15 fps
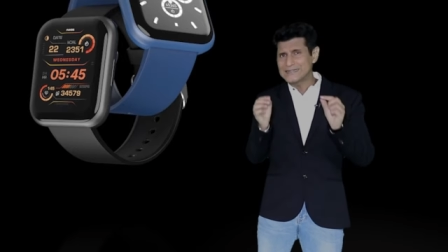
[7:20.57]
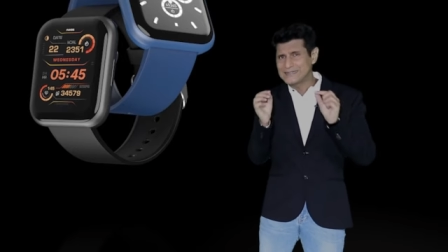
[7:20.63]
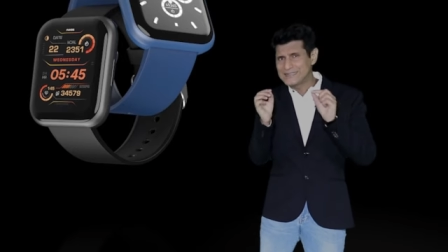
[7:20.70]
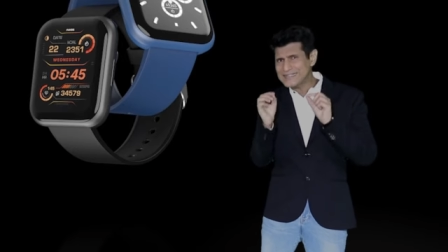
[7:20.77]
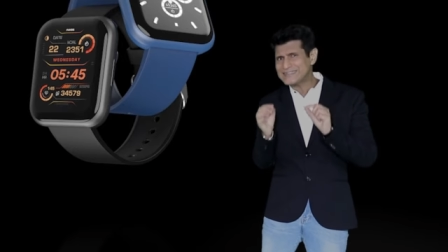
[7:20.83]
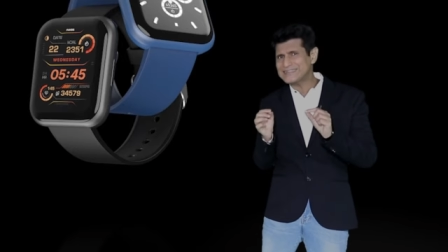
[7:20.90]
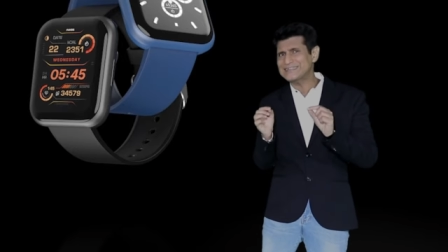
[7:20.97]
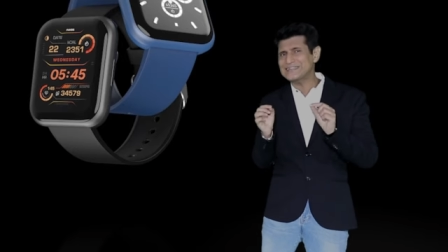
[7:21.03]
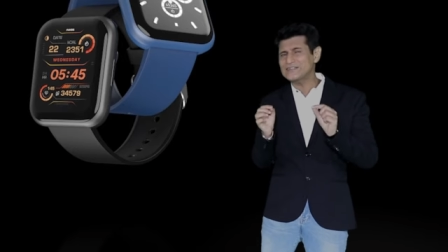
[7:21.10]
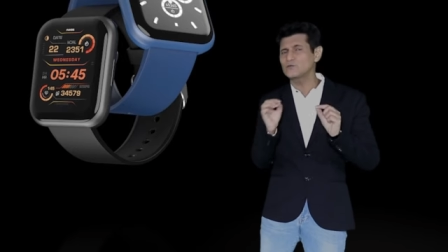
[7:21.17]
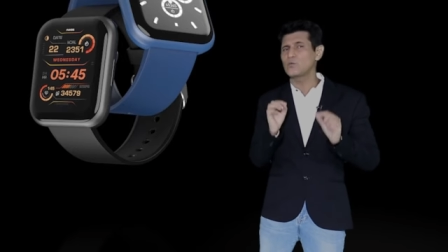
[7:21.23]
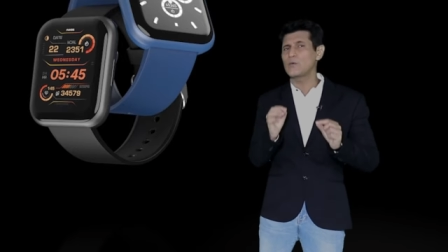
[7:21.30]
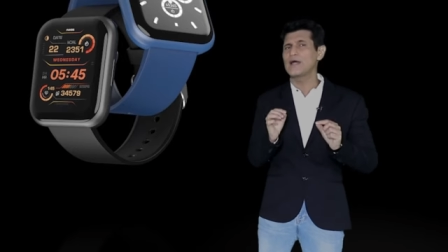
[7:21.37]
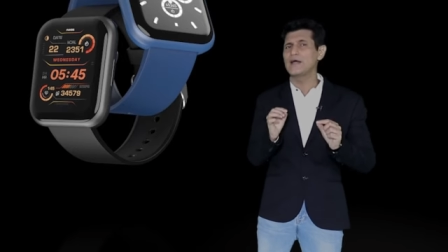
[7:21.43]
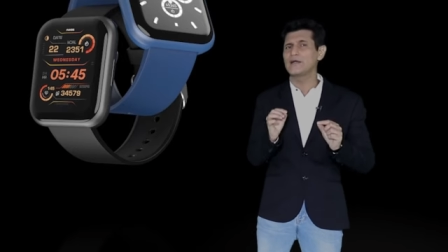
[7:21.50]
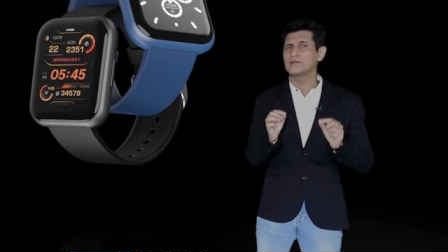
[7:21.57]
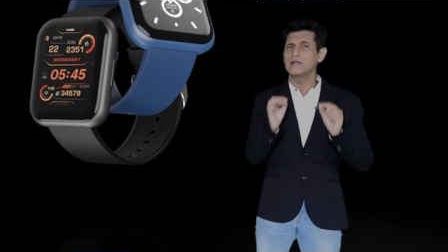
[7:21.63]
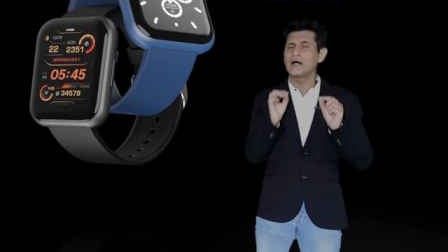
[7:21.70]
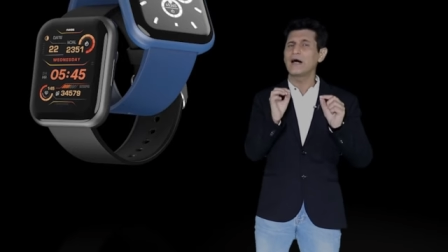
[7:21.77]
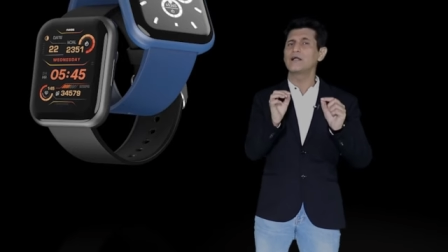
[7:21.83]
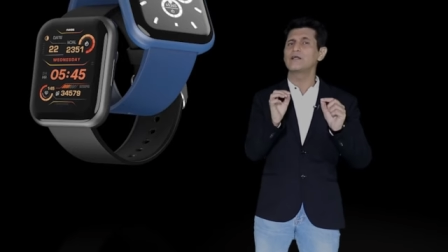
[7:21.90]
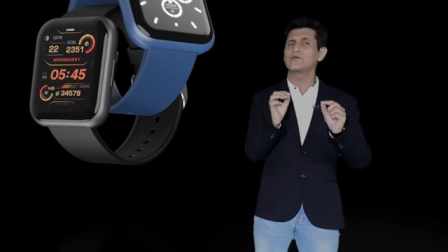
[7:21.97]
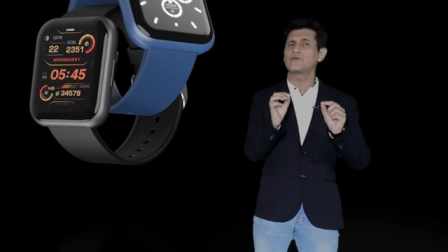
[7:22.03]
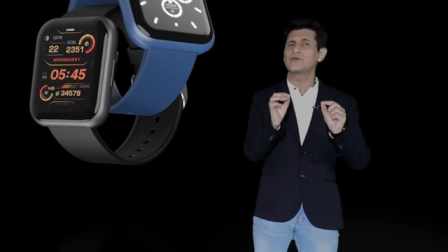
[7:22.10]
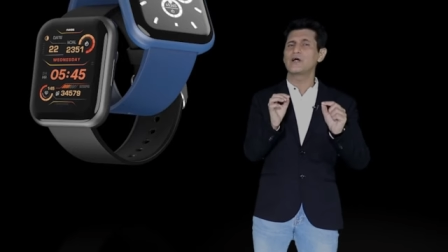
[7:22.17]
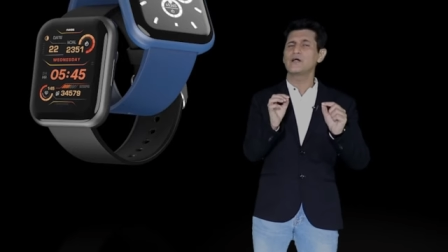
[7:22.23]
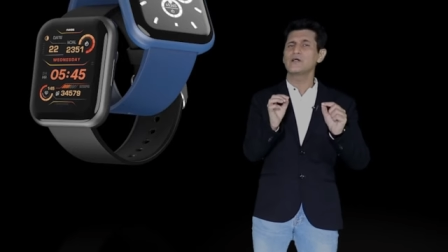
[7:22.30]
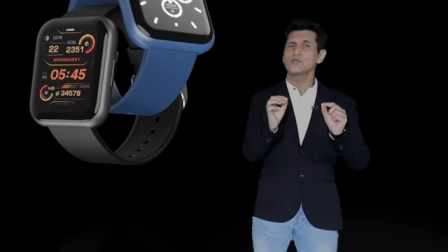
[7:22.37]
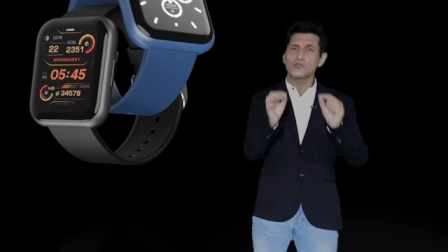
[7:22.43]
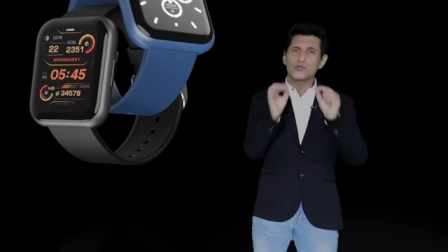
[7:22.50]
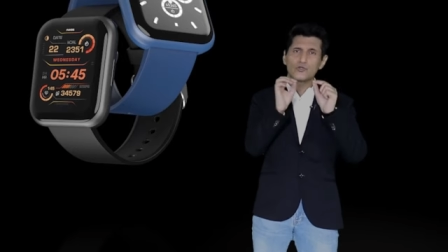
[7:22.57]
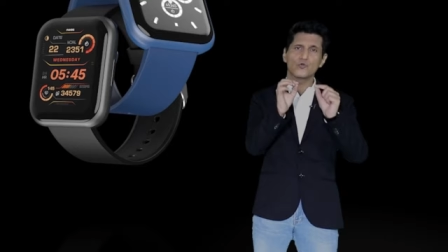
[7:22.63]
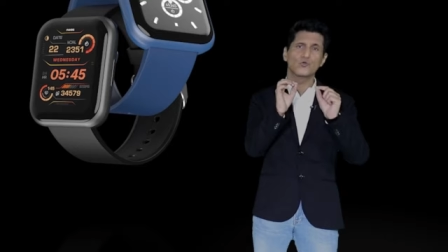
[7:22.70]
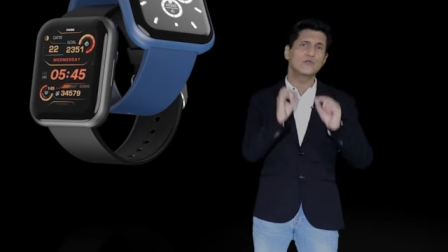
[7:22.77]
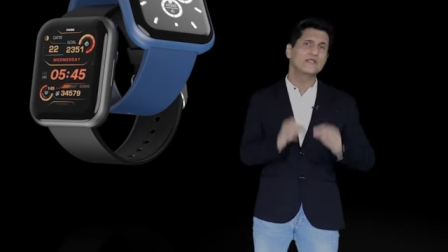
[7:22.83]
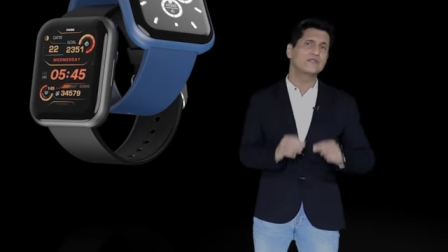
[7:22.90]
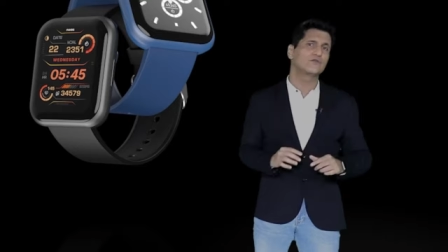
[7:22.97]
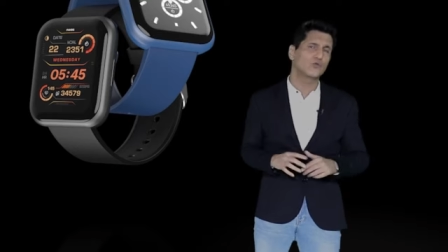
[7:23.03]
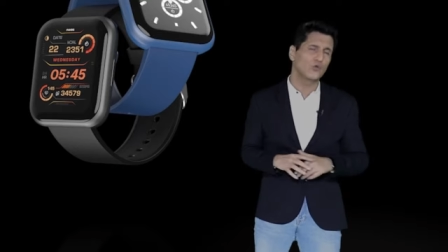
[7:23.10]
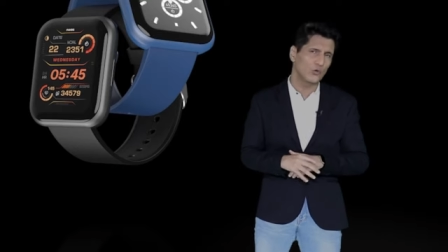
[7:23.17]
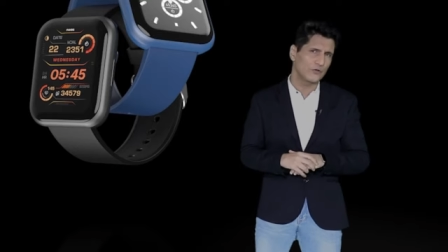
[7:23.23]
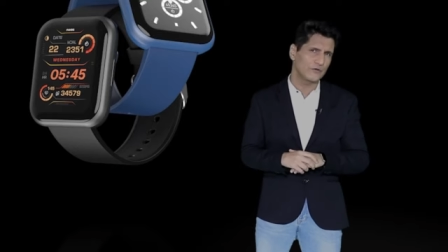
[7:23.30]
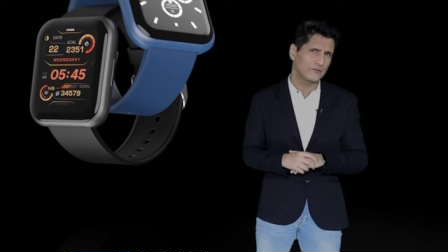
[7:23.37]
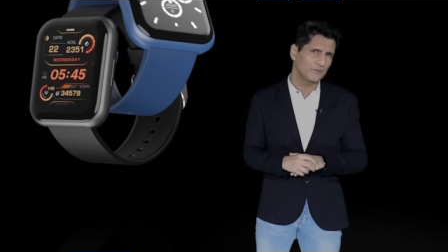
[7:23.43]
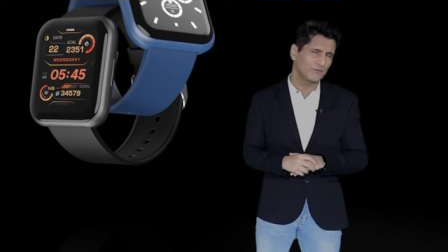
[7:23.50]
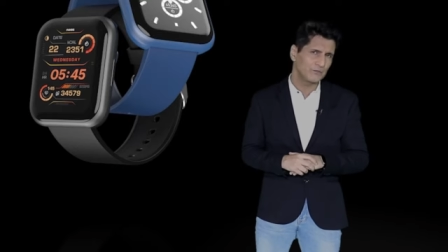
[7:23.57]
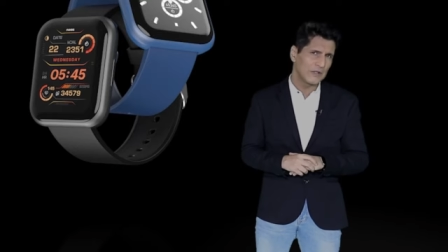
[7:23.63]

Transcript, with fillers: This is where the Ultra truly scores.